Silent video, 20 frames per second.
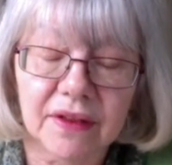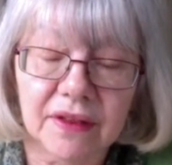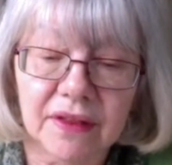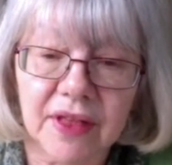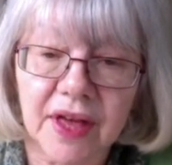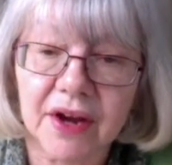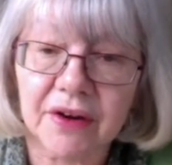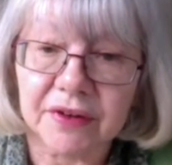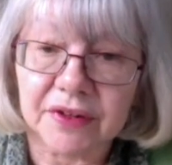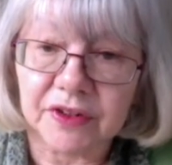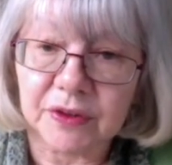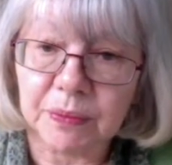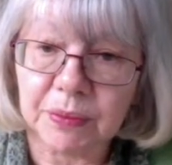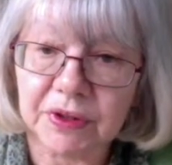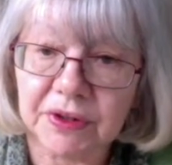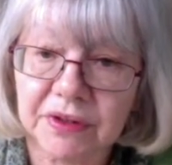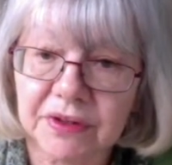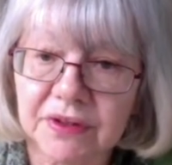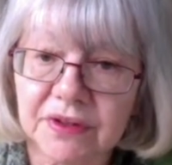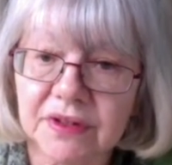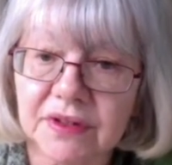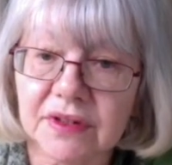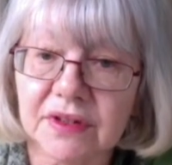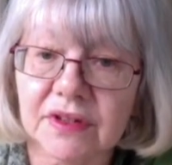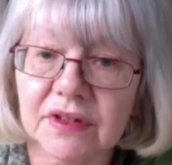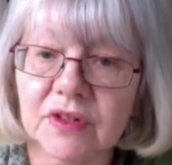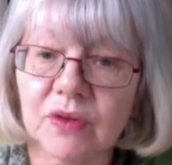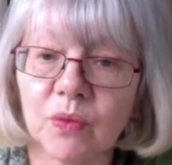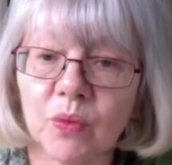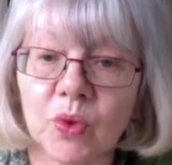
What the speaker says: their experiences